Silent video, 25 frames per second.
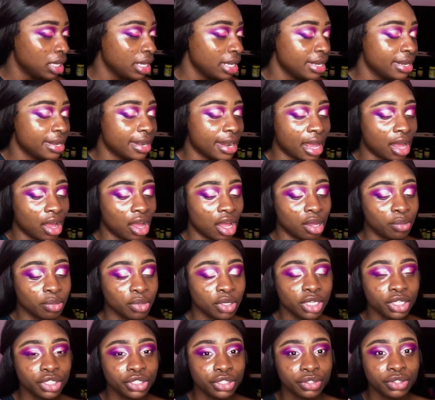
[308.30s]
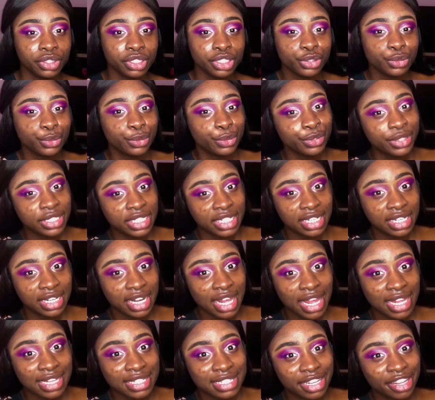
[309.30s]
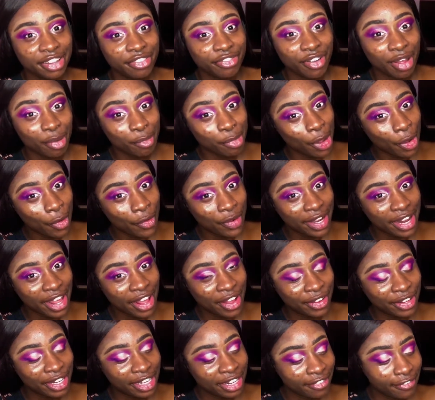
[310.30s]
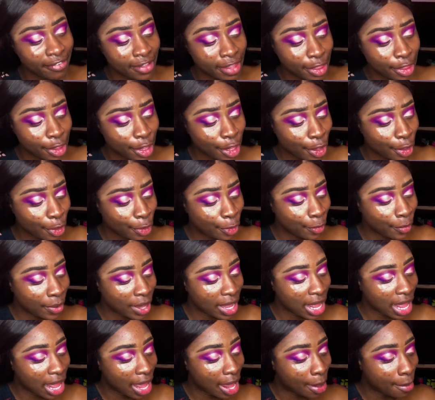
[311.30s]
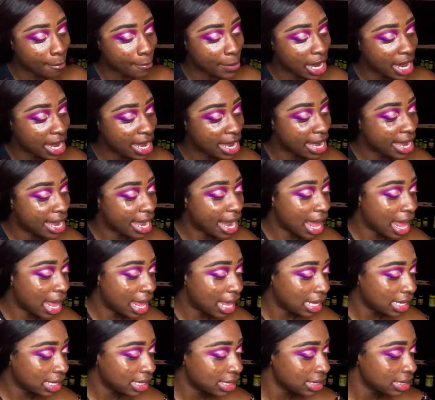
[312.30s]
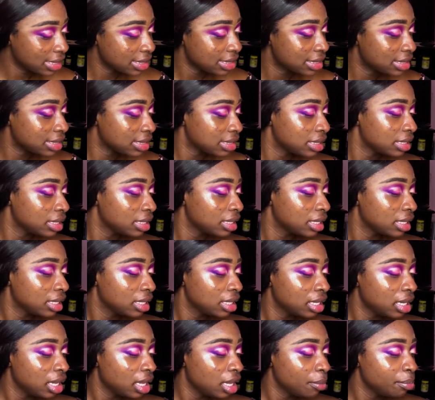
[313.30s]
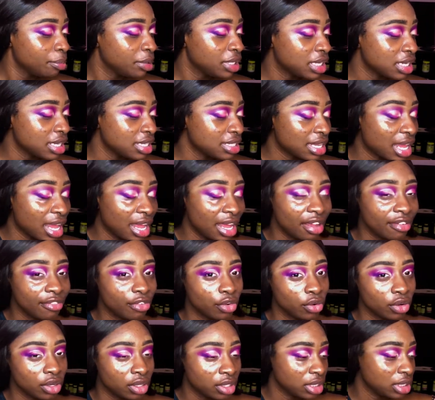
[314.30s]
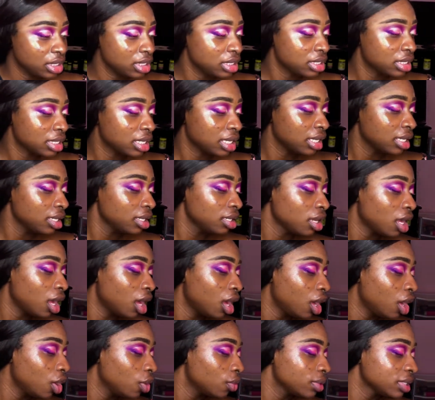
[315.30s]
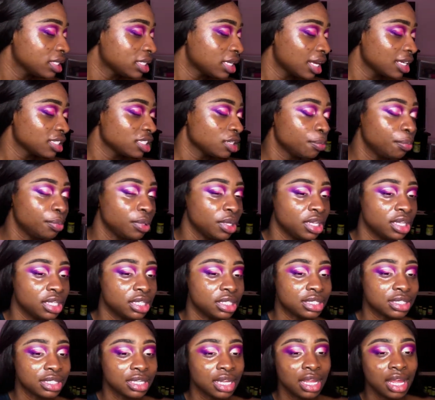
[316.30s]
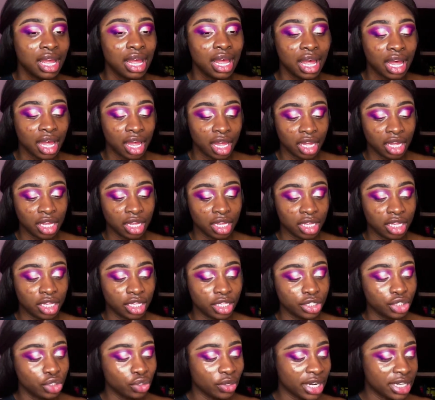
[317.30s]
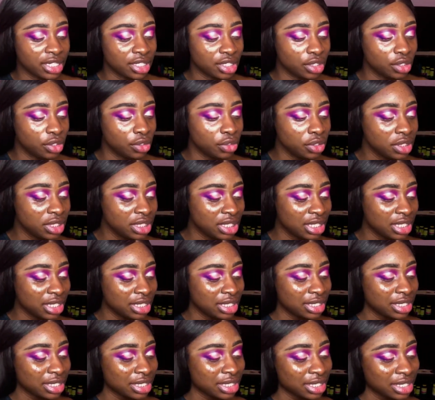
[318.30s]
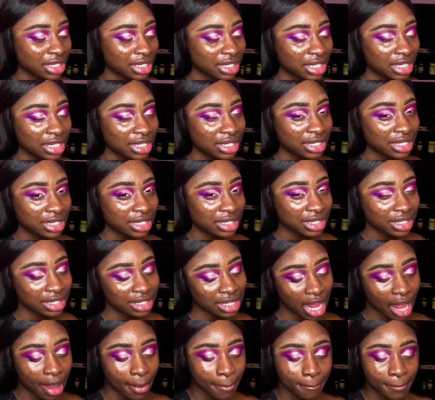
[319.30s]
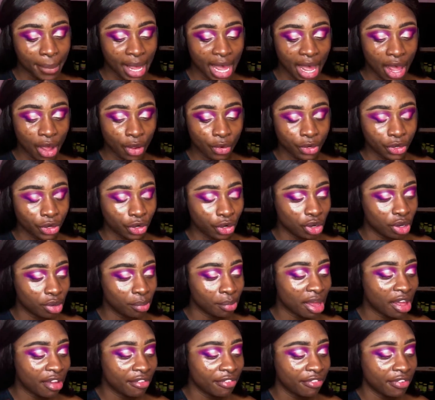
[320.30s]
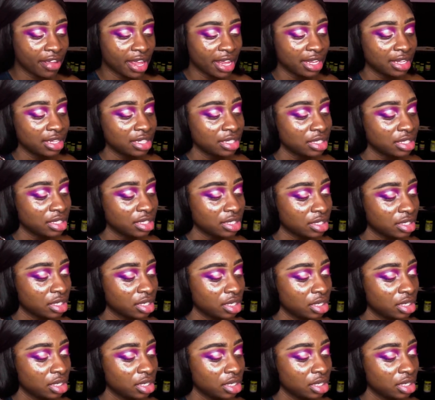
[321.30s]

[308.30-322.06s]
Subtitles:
Now I'm gonna do this routine as if I'm going out, even though I'm not. Because I have oily skin, I always like to put a translucent type powder on my face